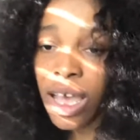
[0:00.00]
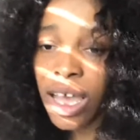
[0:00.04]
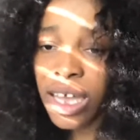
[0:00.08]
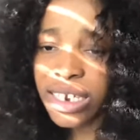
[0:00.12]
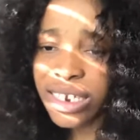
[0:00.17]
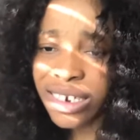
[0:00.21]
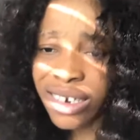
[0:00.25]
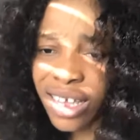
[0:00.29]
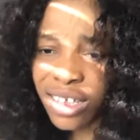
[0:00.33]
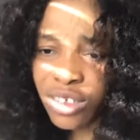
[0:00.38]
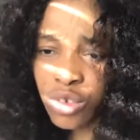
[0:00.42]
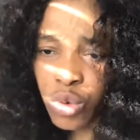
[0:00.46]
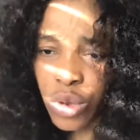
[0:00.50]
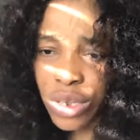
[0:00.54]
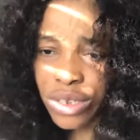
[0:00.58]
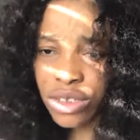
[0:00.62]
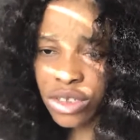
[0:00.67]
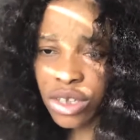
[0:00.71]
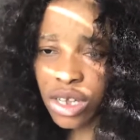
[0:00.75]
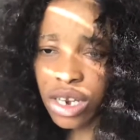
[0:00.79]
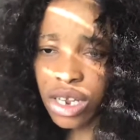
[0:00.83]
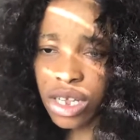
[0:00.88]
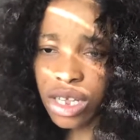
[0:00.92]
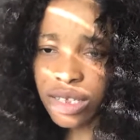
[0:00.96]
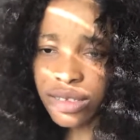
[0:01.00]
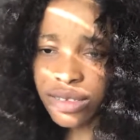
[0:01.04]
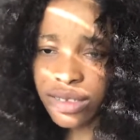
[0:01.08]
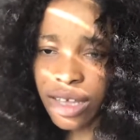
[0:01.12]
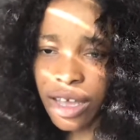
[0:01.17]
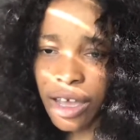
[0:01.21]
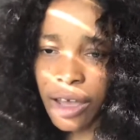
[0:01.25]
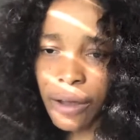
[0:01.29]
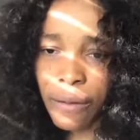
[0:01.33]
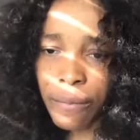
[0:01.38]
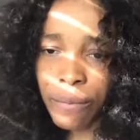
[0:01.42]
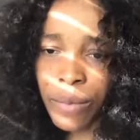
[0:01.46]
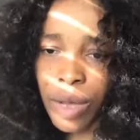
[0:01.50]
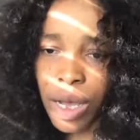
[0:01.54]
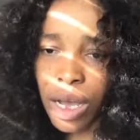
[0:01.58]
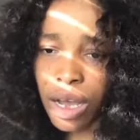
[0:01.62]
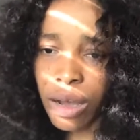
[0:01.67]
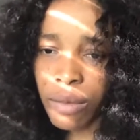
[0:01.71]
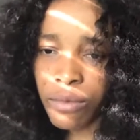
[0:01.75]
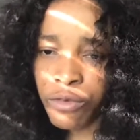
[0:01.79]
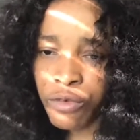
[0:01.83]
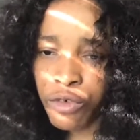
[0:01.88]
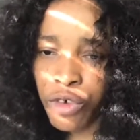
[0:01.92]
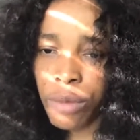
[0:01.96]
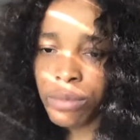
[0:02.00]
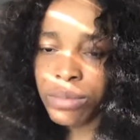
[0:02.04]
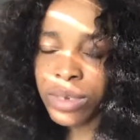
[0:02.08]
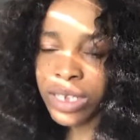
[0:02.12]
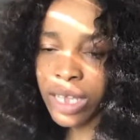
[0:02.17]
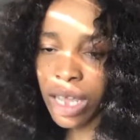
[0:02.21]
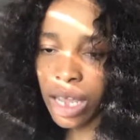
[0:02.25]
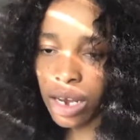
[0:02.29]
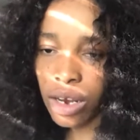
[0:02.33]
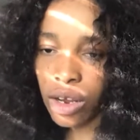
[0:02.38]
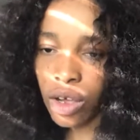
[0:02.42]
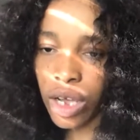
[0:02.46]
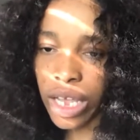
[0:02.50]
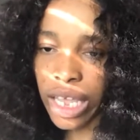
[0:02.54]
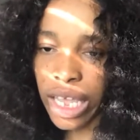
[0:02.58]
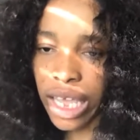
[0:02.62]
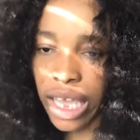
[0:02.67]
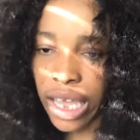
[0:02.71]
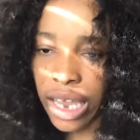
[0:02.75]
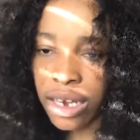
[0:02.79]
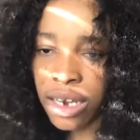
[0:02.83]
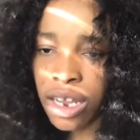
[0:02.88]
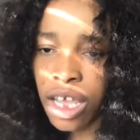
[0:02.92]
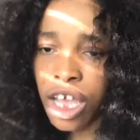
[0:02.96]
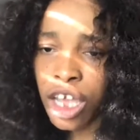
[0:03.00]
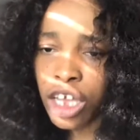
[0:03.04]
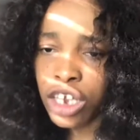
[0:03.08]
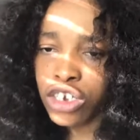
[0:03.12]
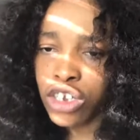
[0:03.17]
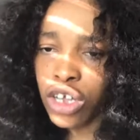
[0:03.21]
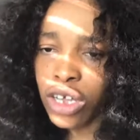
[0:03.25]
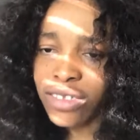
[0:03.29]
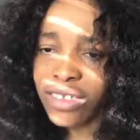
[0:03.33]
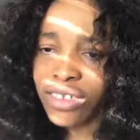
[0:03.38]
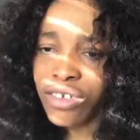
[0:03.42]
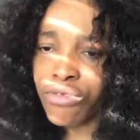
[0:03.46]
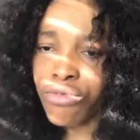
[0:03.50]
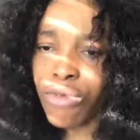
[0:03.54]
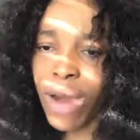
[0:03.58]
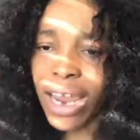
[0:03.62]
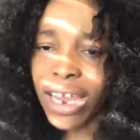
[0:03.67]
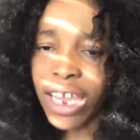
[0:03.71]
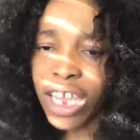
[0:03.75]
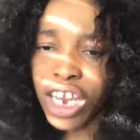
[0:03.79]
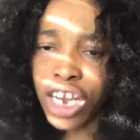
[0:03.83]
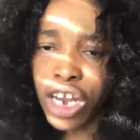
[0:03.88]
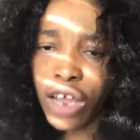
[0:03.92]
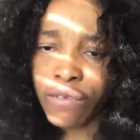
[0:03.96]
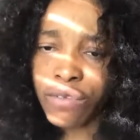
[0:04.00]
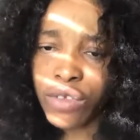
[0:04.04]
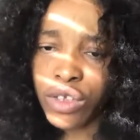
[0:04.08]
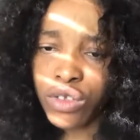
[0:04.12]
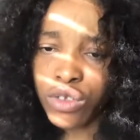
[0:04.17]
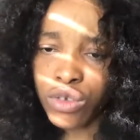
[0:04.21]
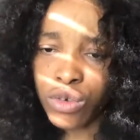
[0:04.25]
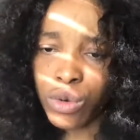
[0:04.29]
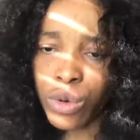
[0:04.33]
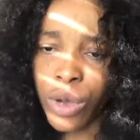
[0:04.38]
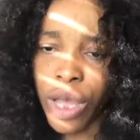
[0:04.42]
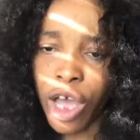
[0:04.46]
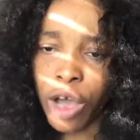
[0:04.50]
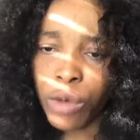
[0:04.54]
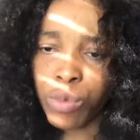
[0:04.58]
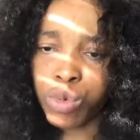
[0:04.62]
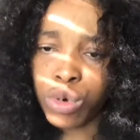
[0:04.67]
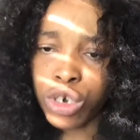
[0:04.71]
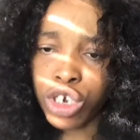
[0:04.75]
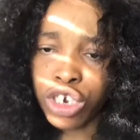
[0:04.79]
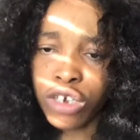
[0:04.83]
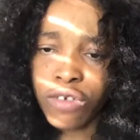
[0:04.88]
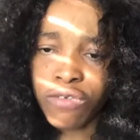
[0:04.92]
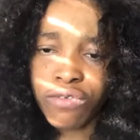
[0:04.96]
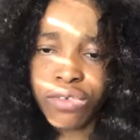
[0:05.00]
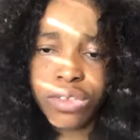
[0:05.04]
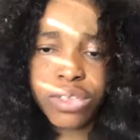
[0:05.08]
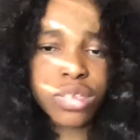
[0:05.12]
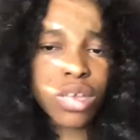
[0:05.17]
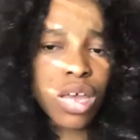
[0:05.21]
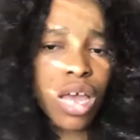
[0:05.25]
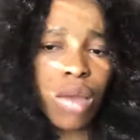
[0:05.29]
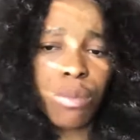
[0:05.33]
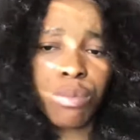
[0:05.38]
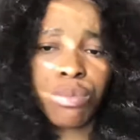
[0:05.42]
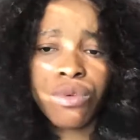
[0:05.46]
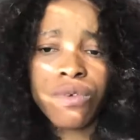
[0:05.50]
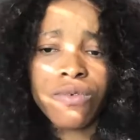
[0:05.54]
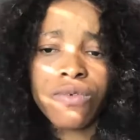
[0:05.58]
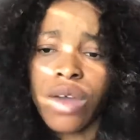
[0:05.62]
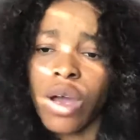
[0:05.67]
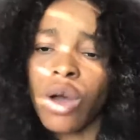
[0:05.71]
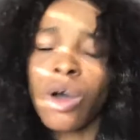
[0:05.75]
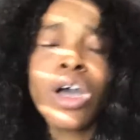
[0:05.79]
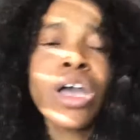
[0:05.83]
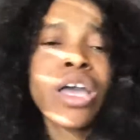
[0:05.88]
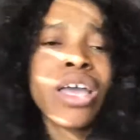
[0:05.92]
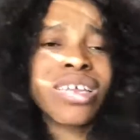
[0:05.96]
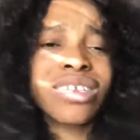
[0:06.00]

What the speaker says: The next question is from Taylor again. Does the ranking of the school help with your visa approval?